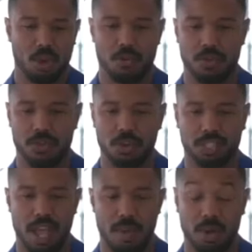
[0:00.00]
know, for the
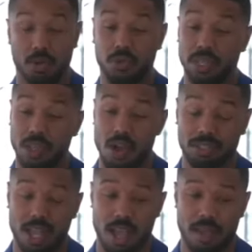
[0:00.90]
first time in a really
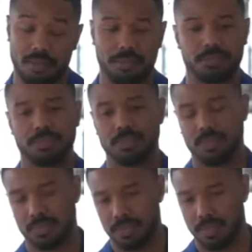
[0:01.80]
long time,
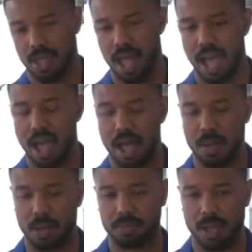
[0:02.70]

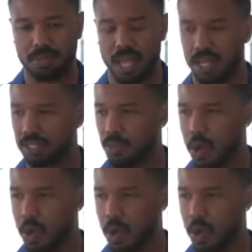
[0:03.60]
I, am taking this